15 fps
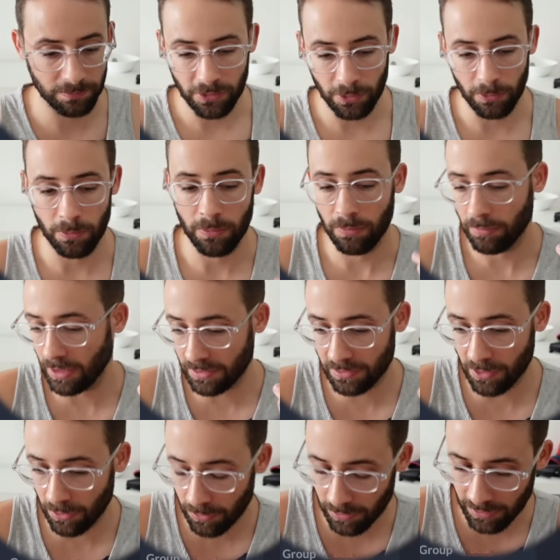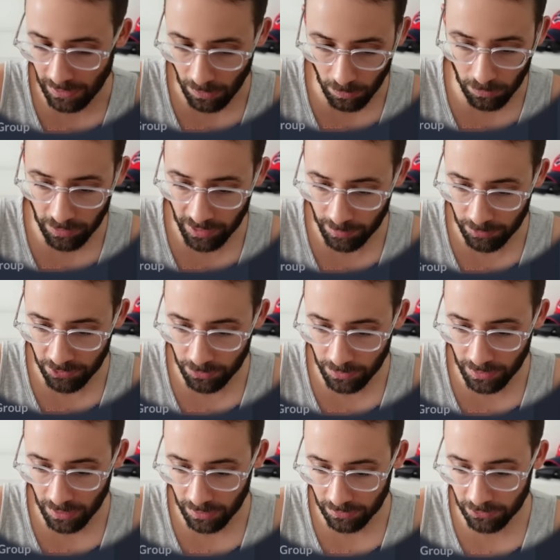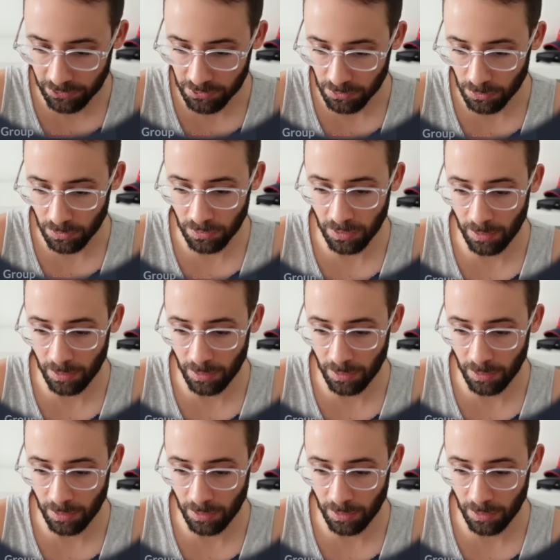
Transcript: So that's currently all that I'm doing on Scroll.